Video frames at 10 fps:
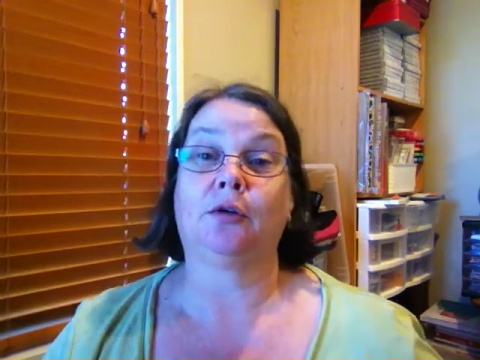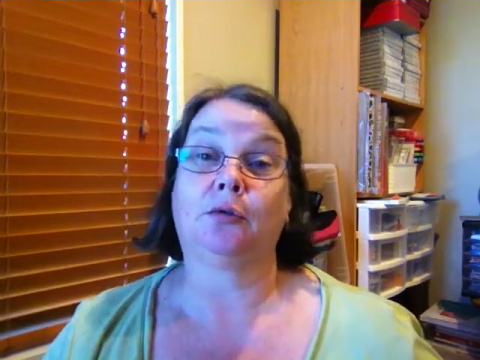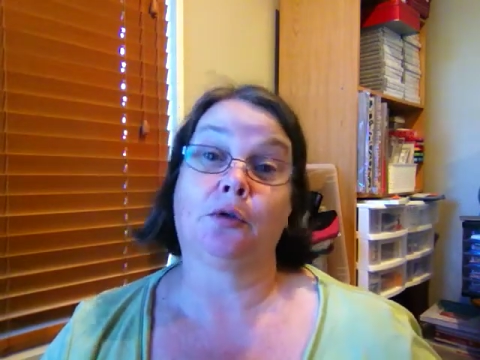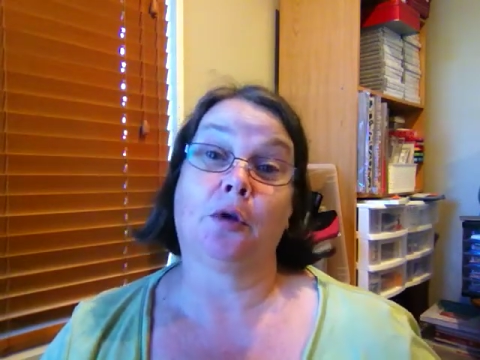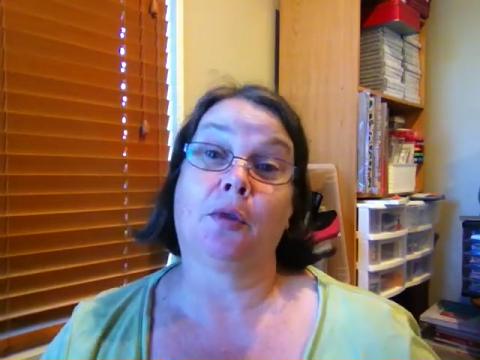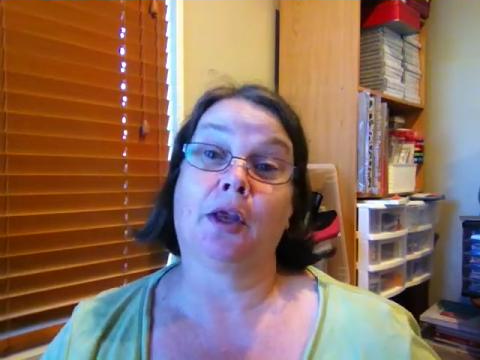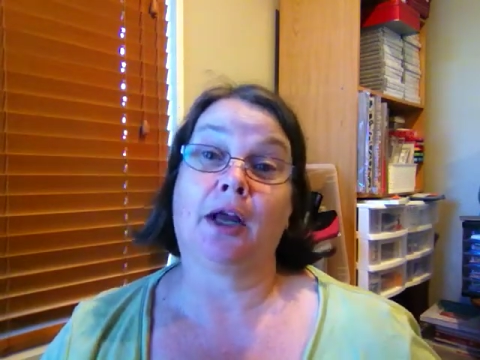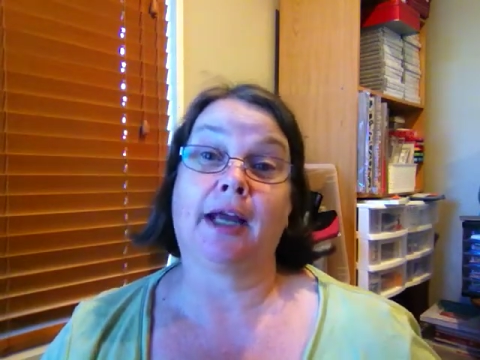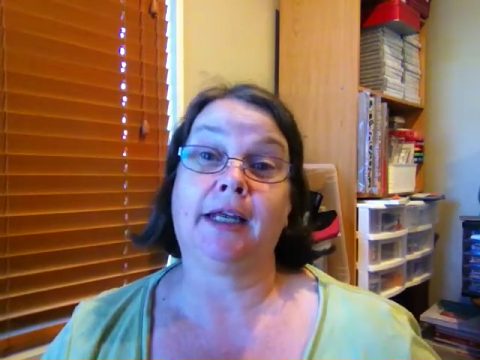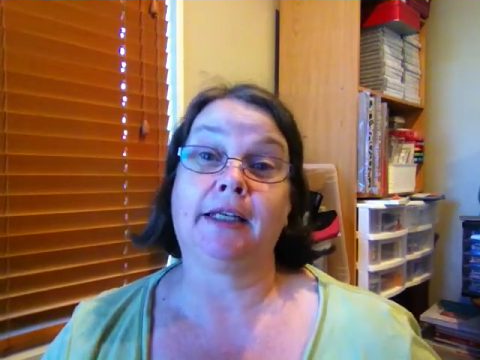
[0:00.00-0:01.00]
you'll know that
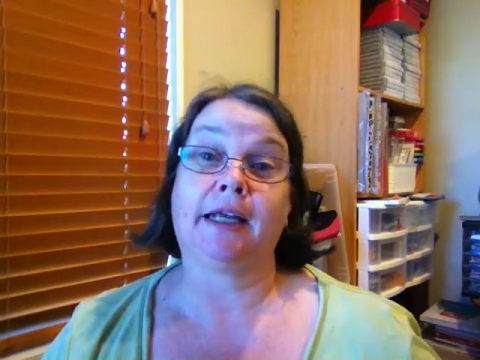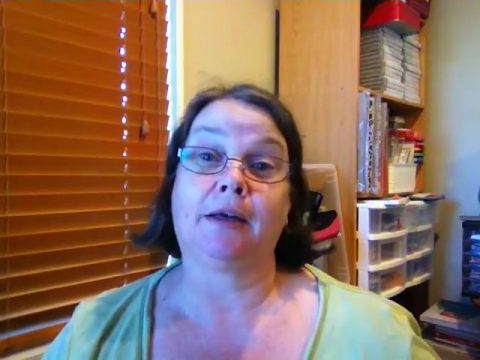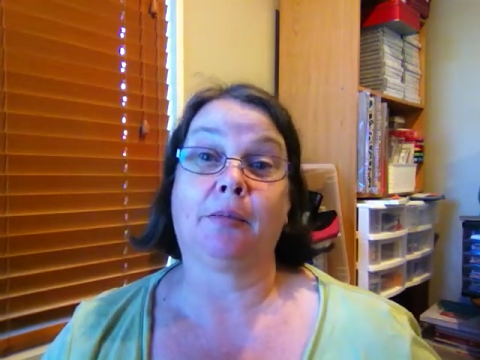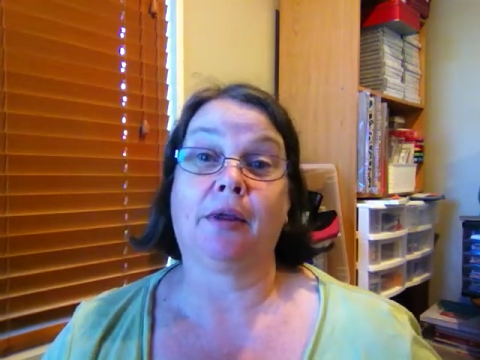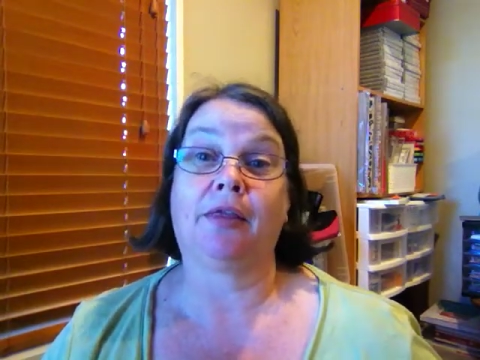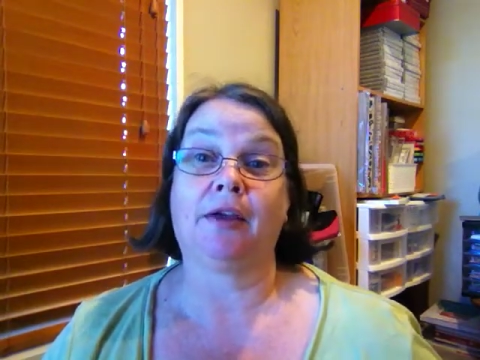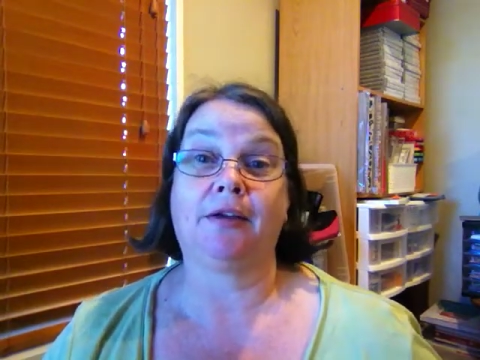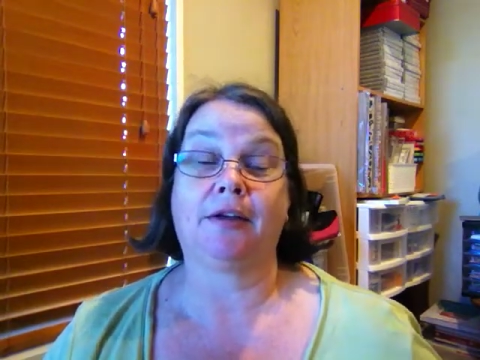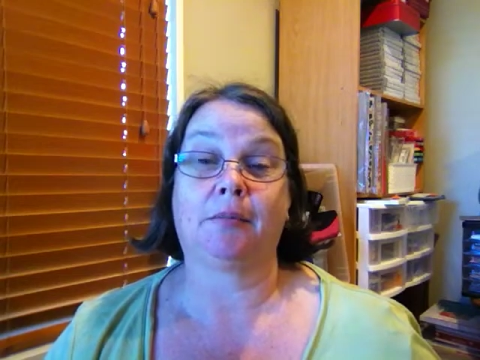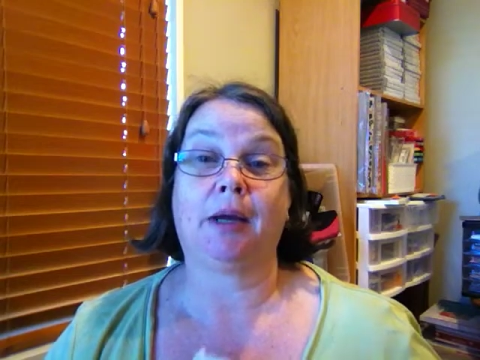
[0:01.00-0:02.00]
I had done a
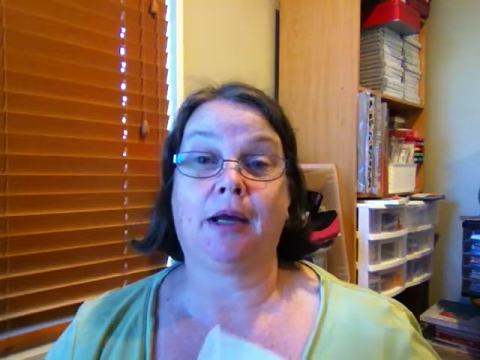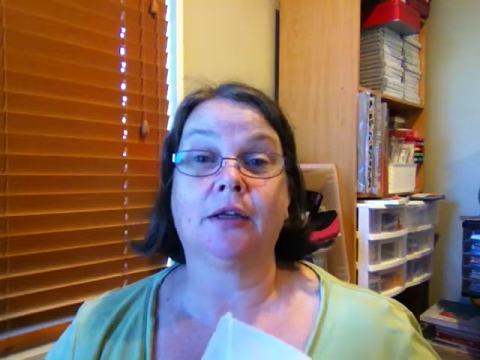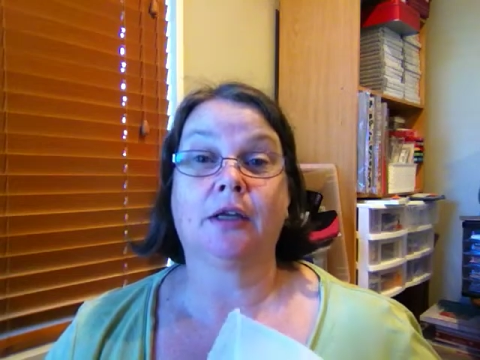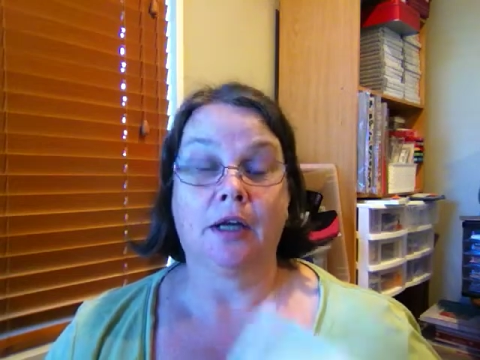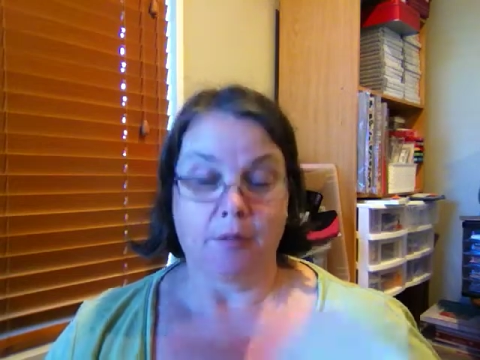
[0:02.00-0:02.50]
pathetic amount,